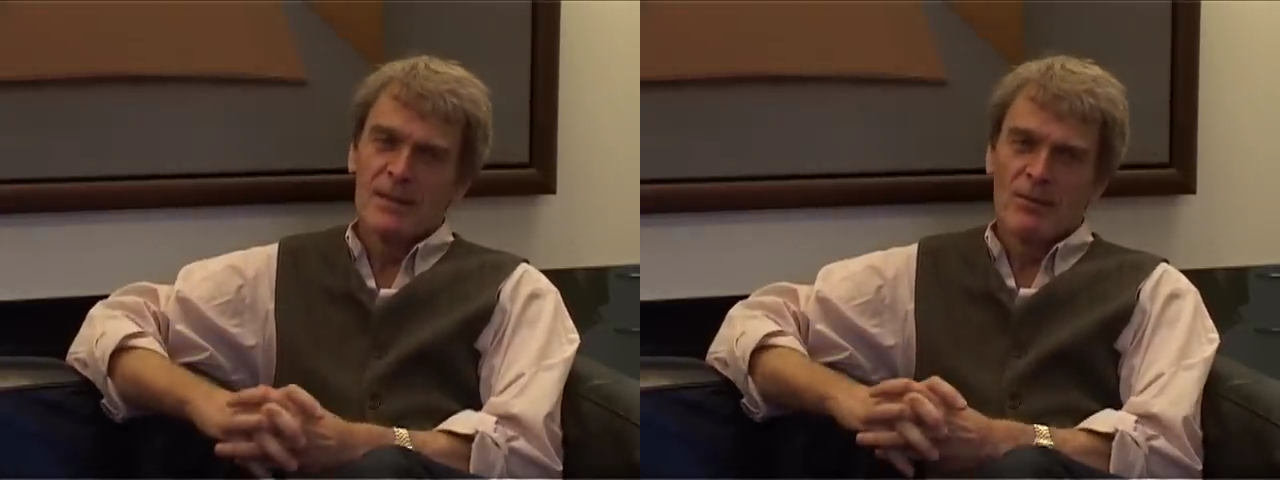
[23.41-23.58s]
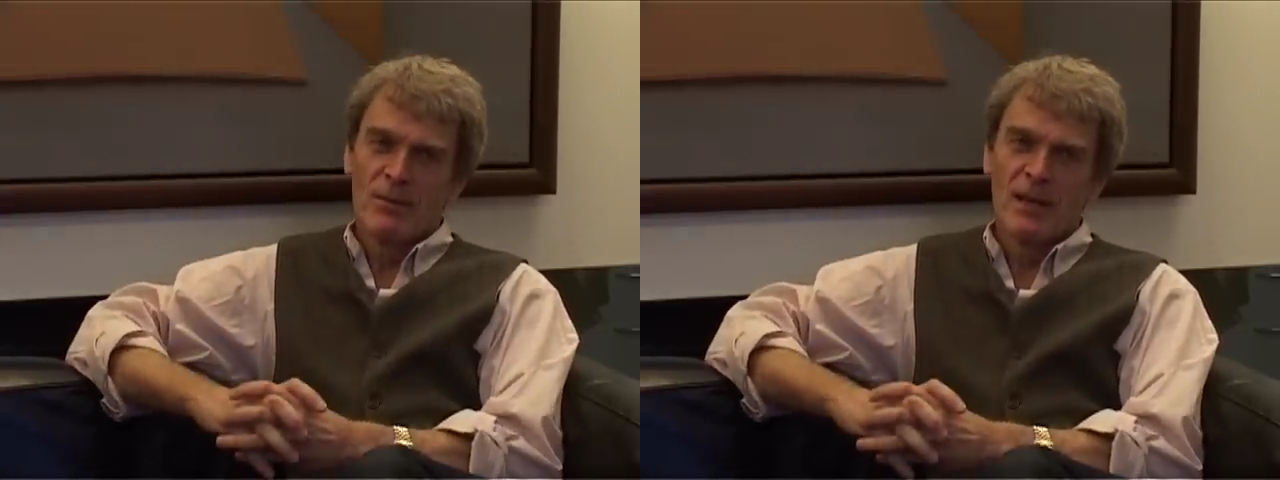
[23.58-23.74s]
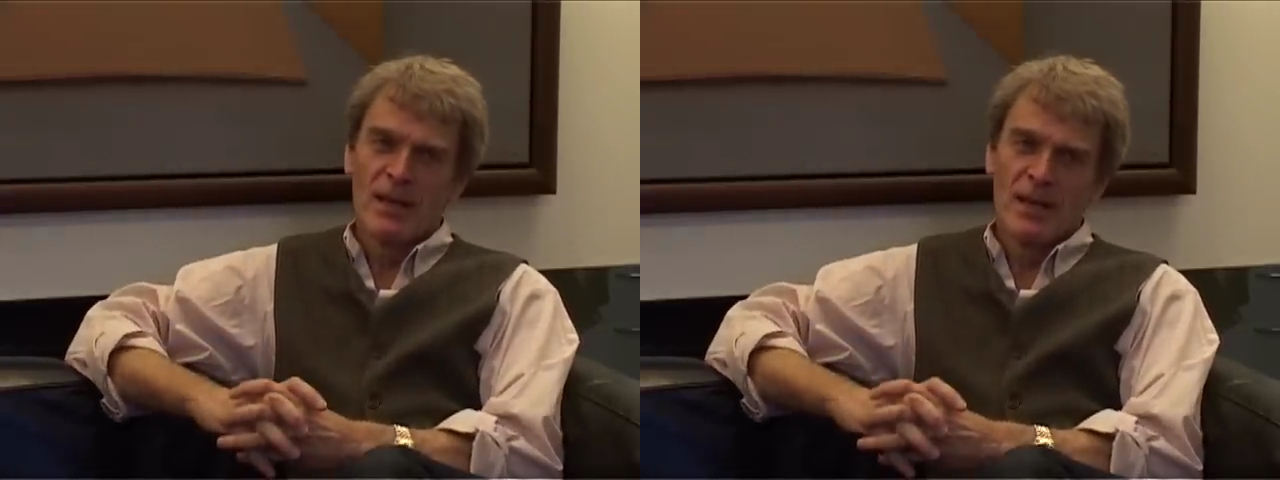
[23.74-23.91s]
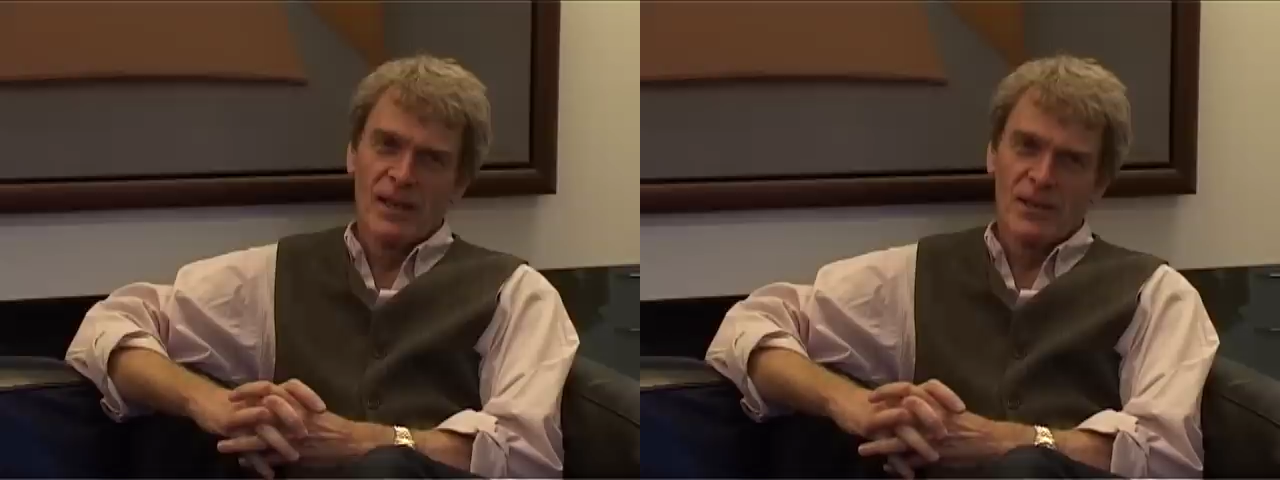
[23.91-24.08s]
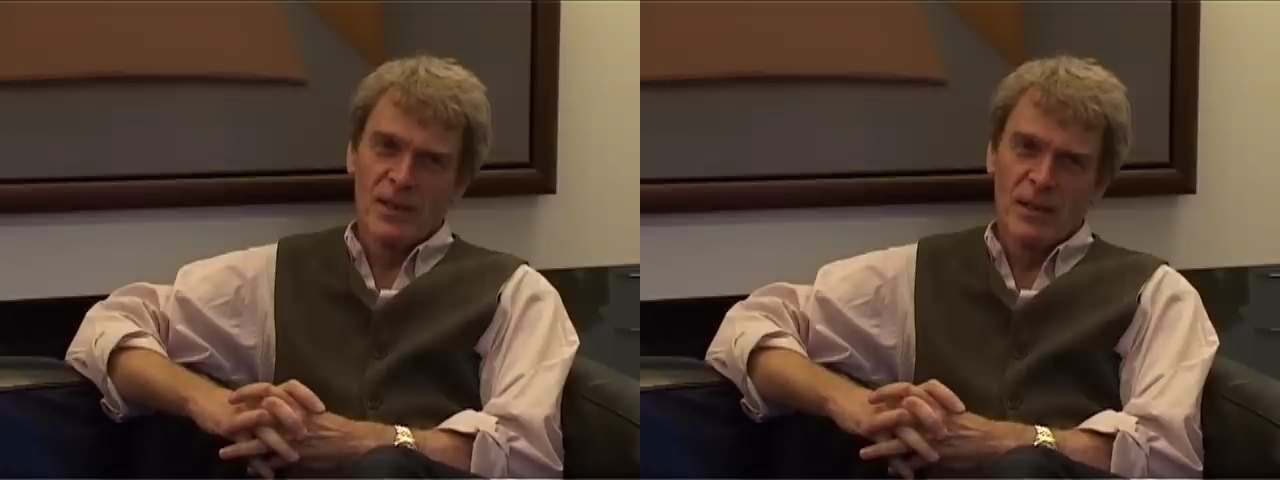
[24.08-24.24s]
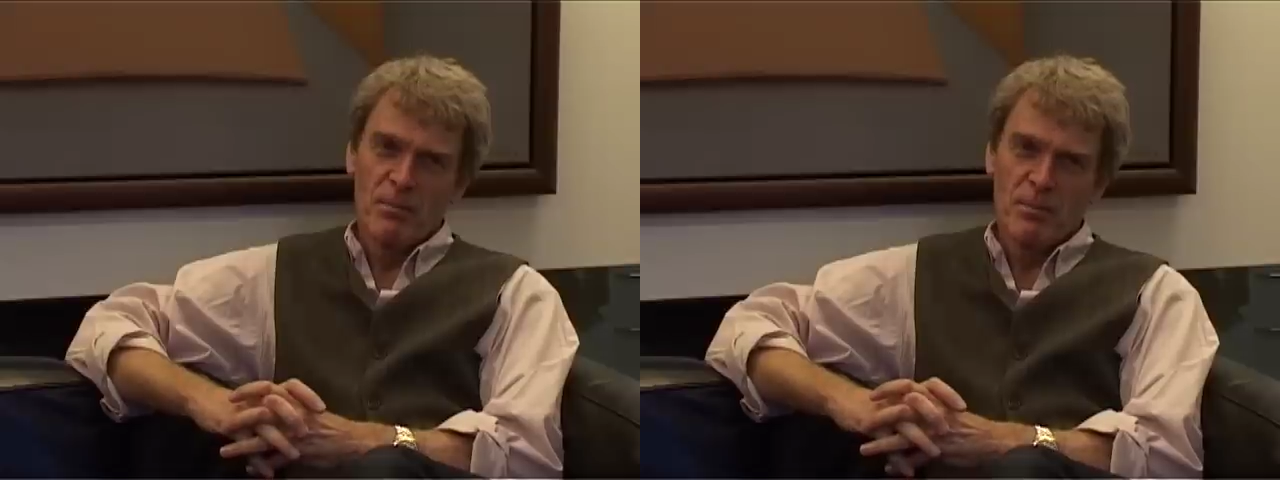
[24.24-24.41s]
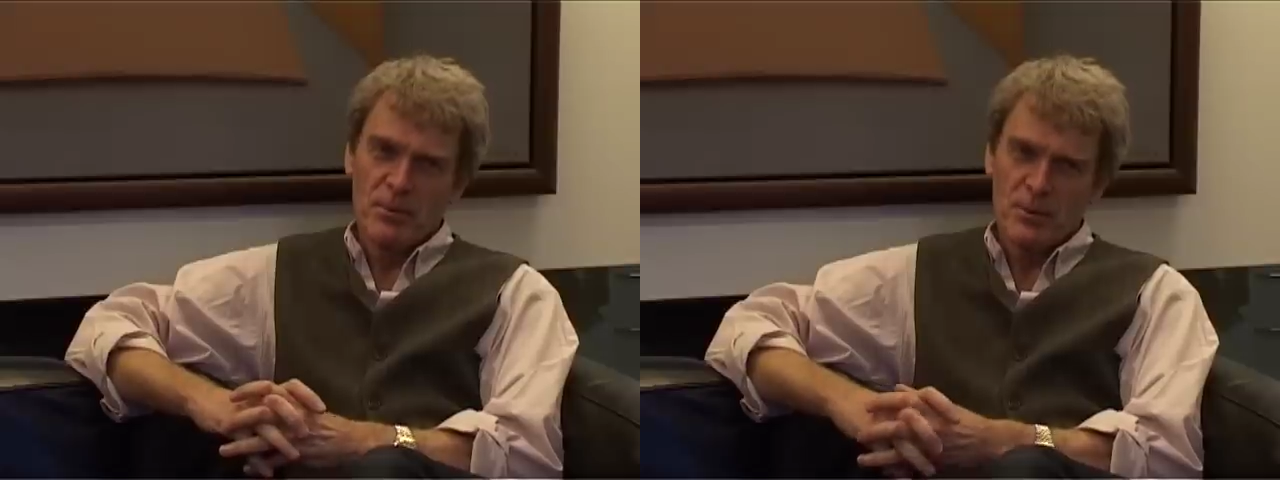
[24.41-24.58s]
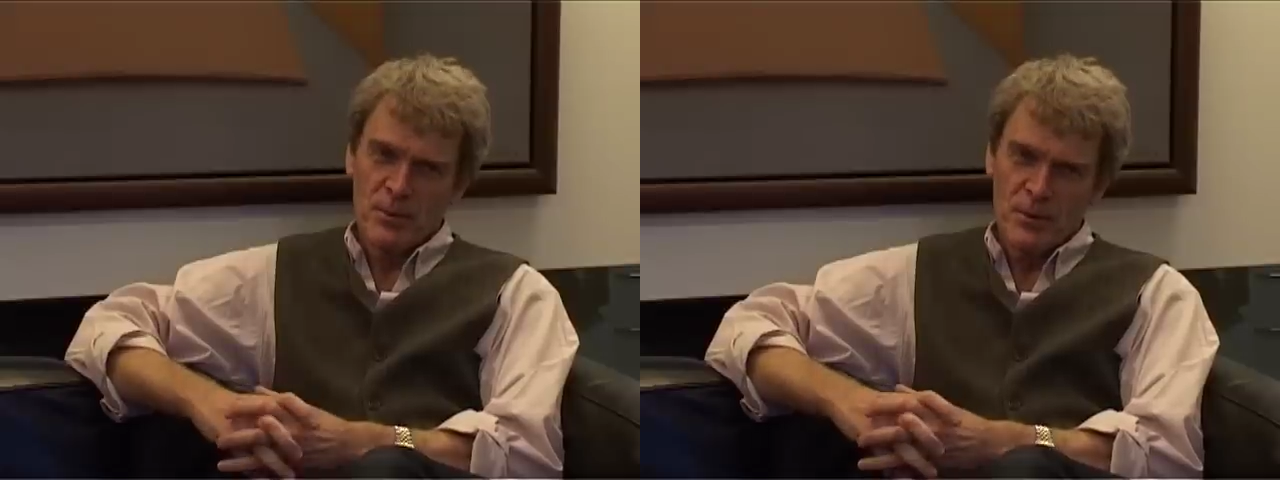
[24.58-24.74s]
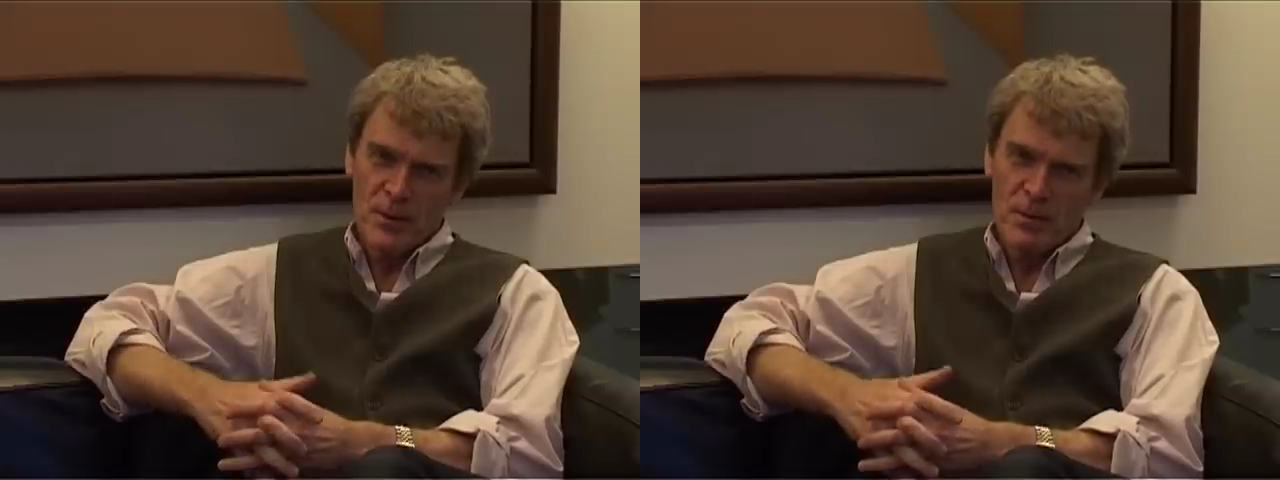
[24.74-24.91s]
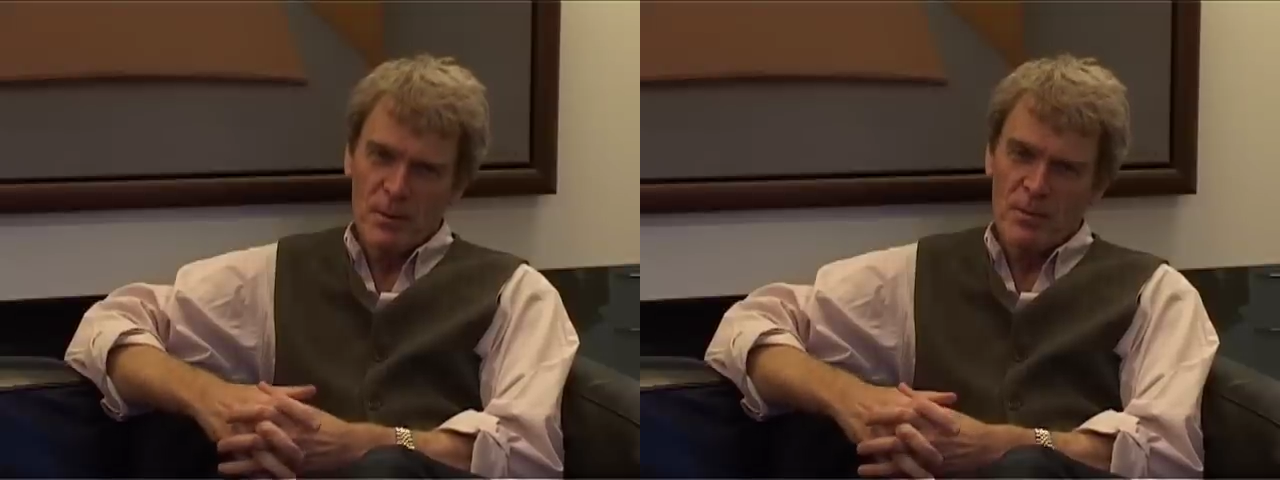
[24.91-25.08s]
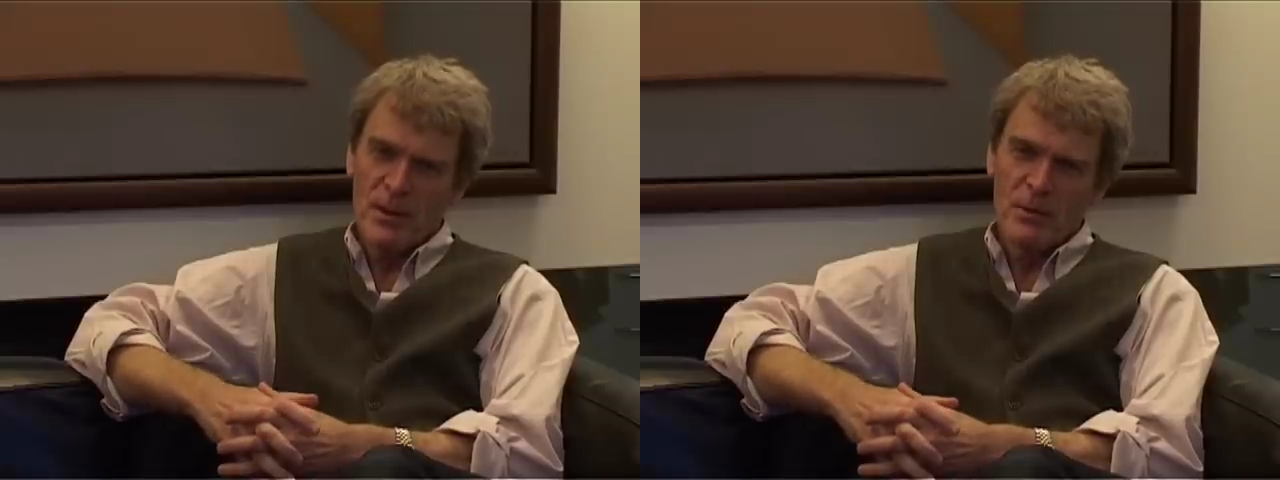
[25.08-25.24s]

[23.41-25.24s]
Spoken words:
Realized I probably